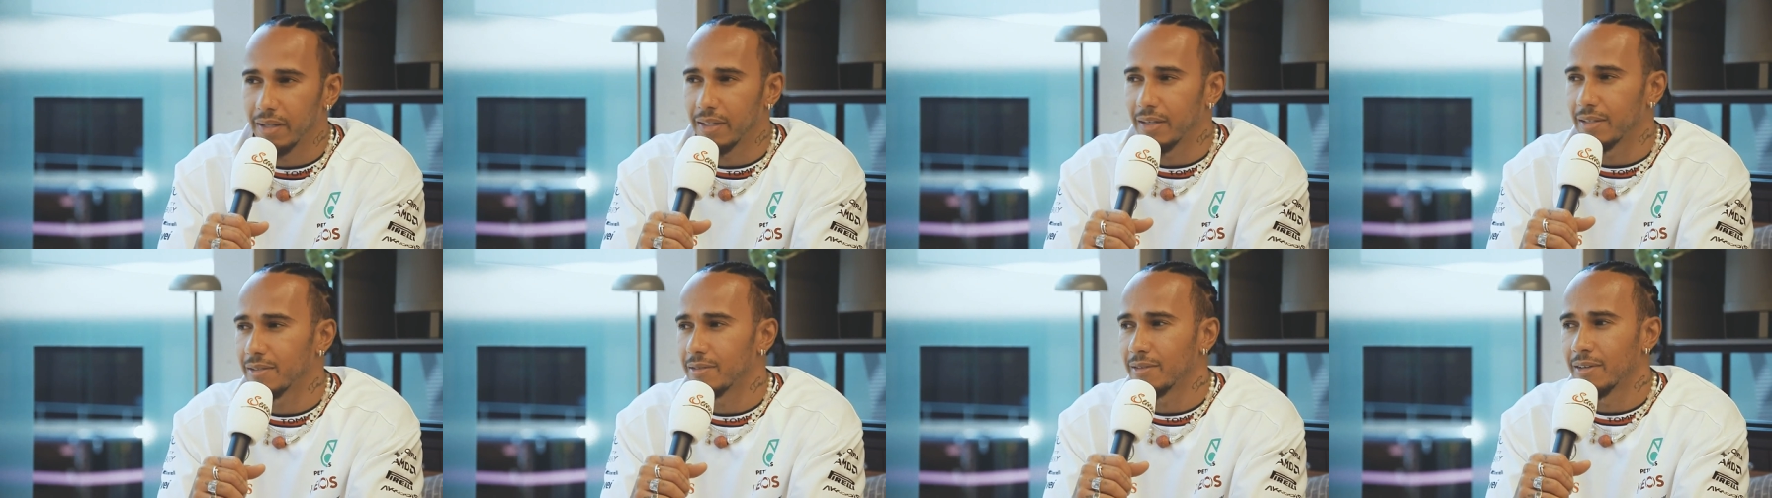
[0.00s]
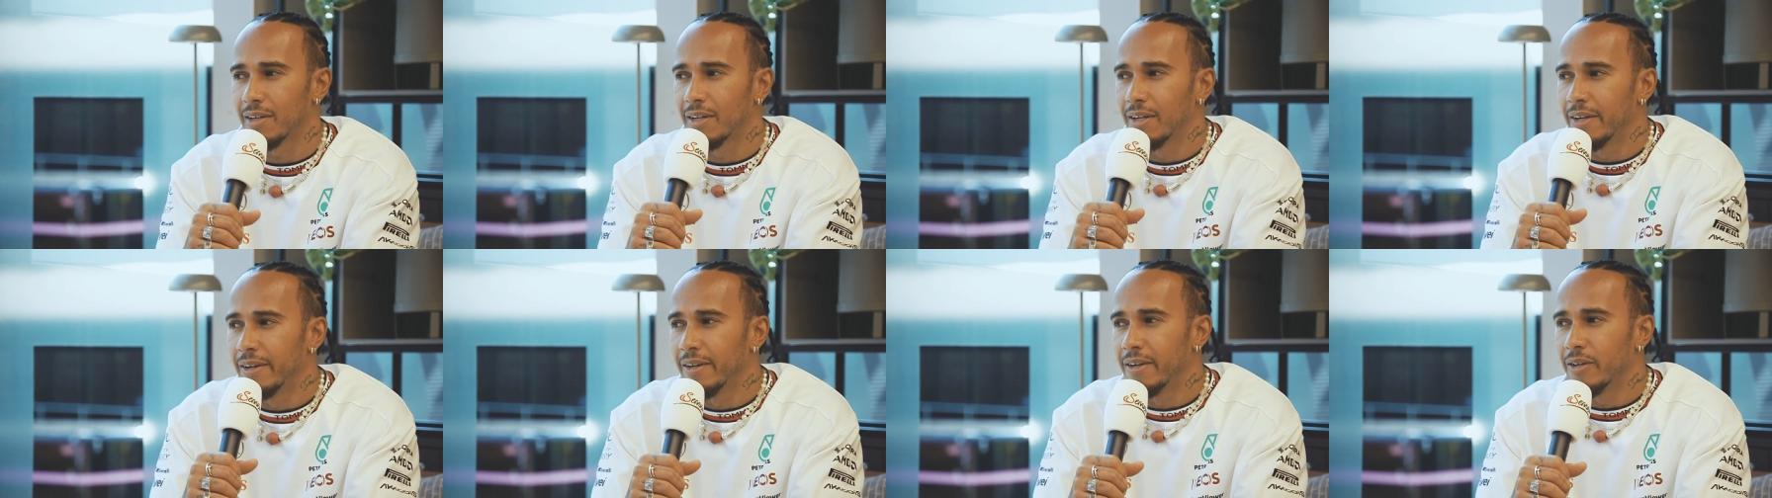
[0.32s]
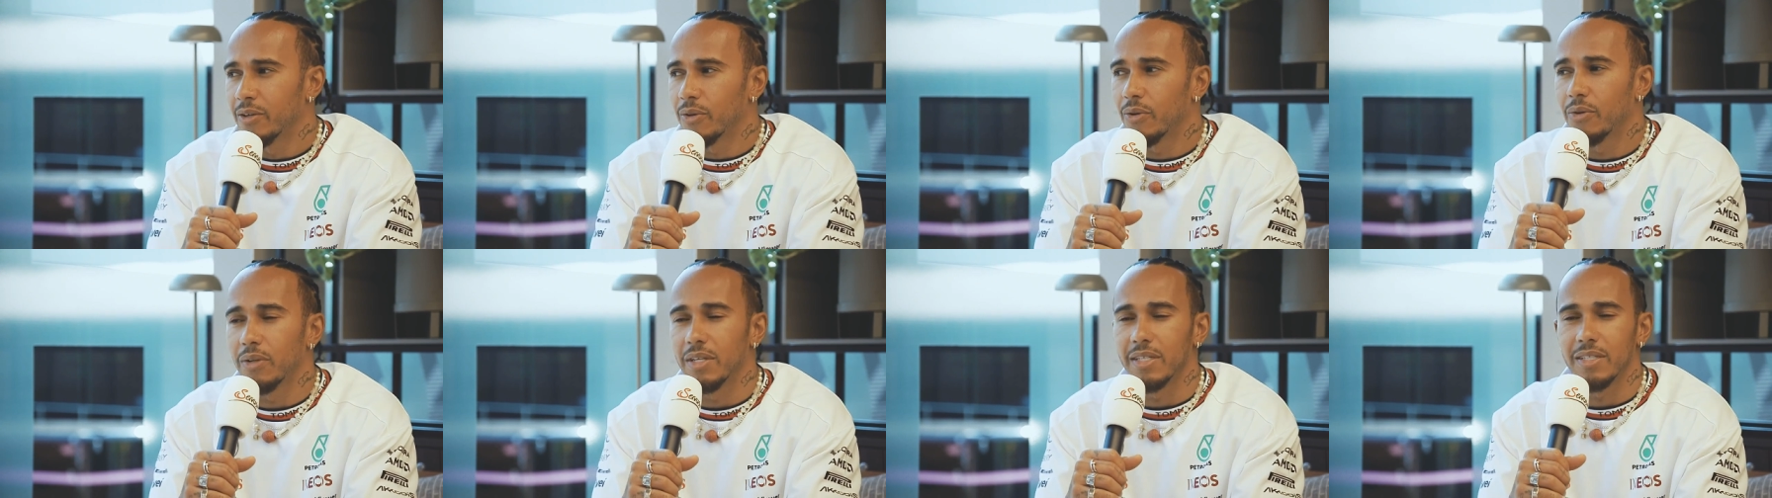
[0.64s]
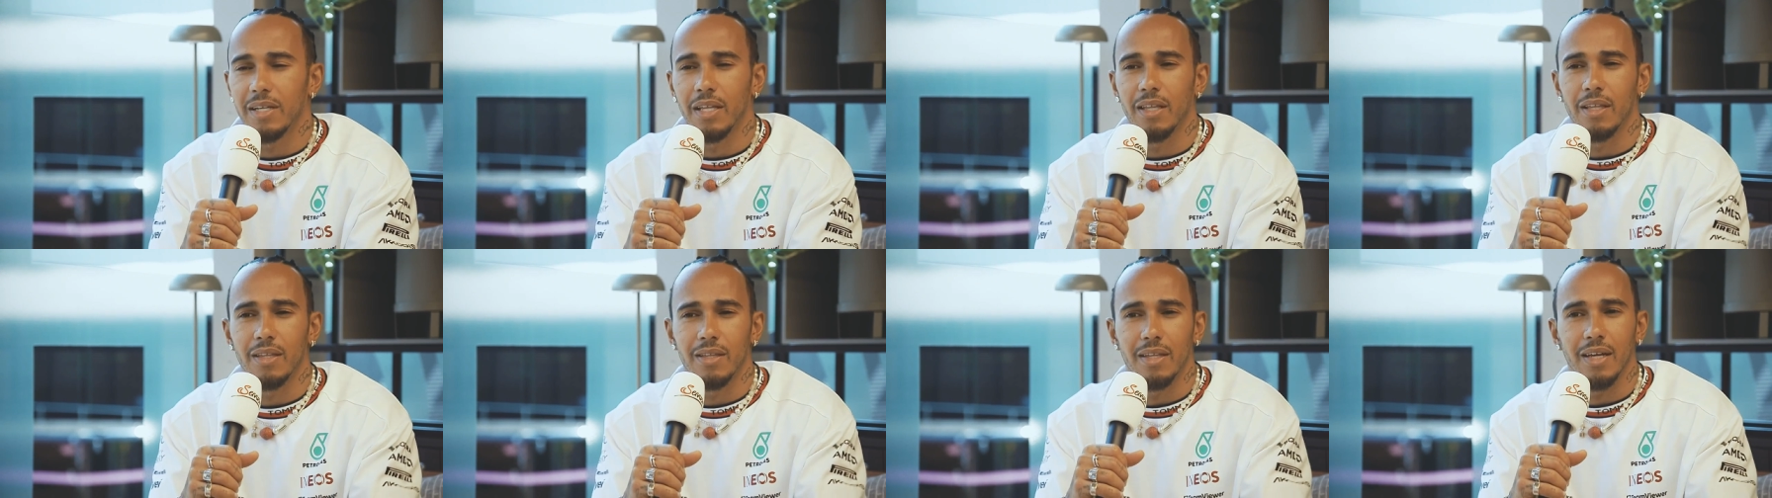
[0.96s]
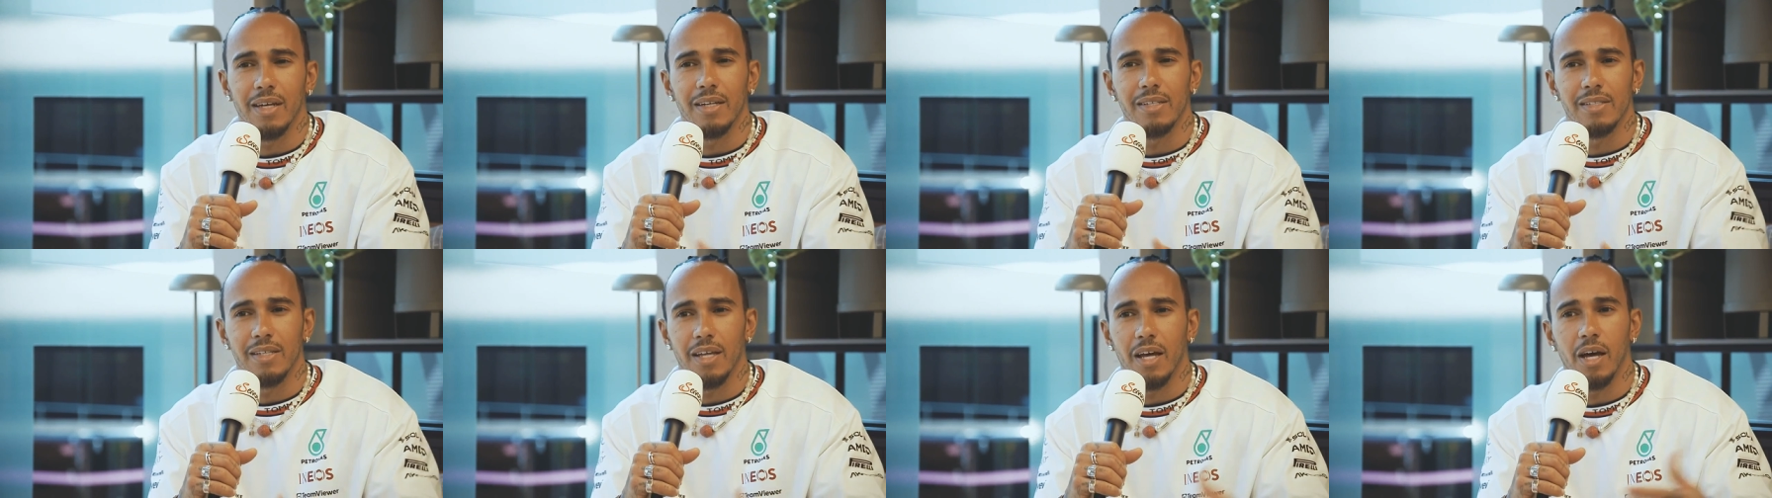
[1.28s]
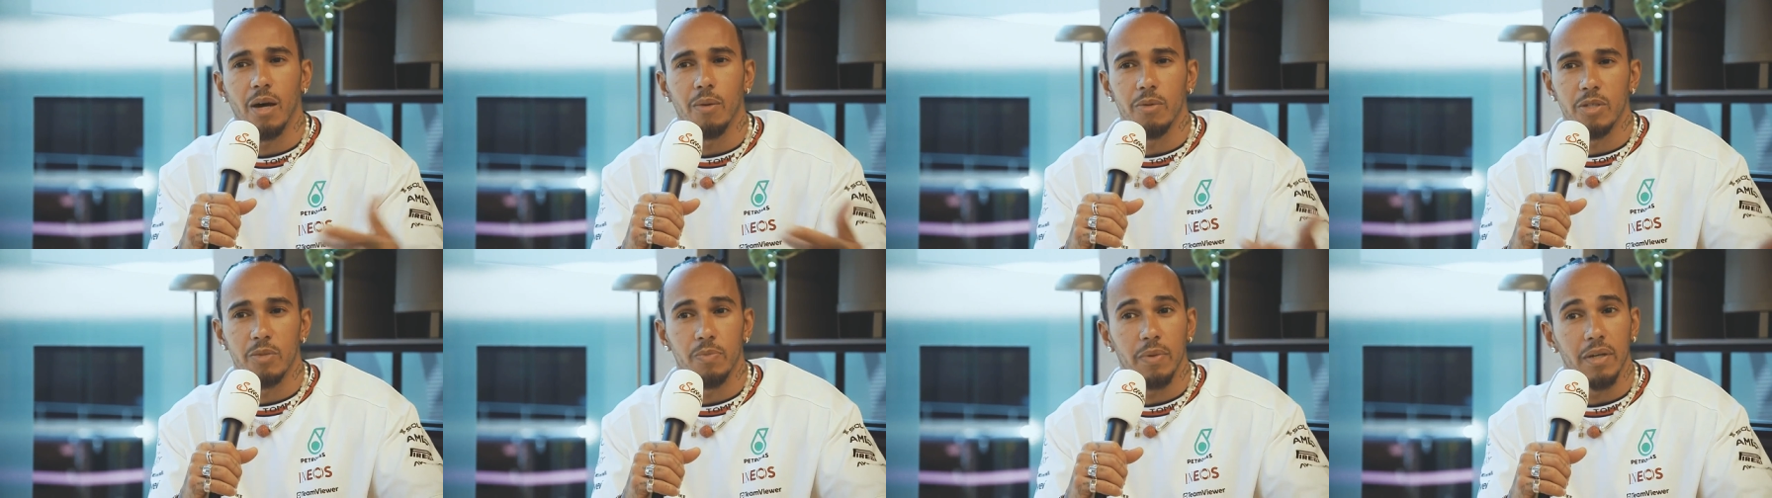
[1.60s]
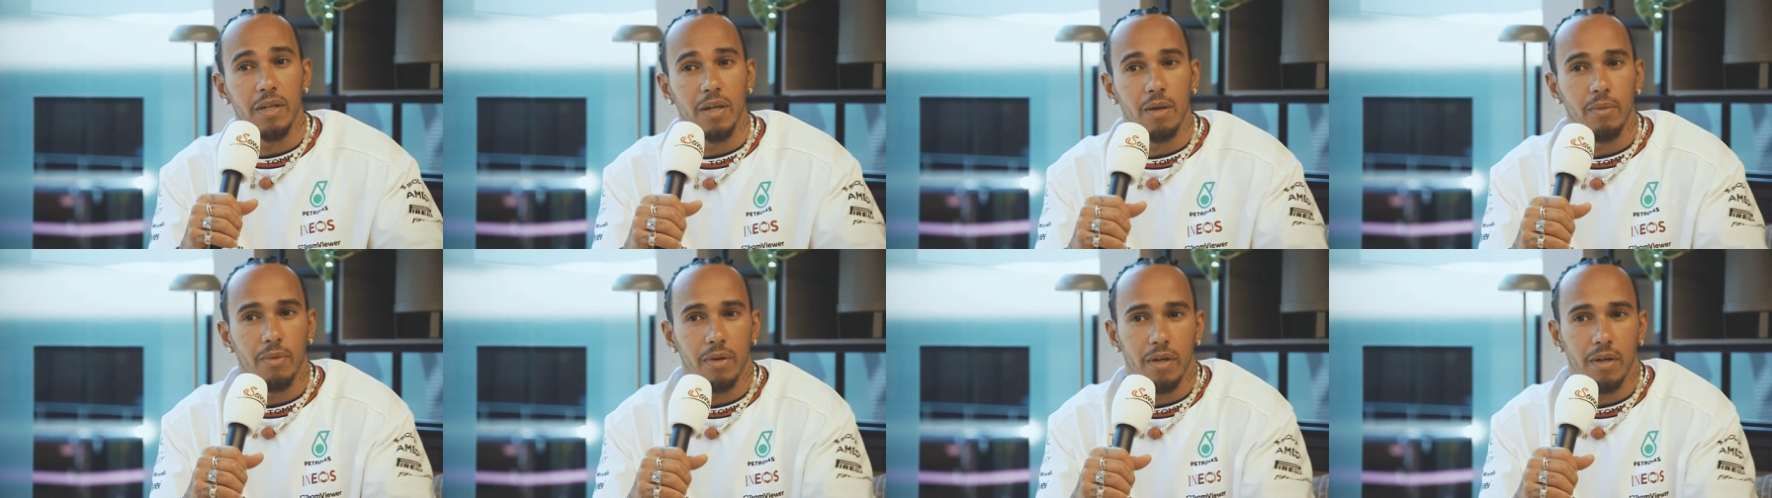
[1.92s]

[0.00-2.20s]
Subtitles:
There's all these other things to help speed up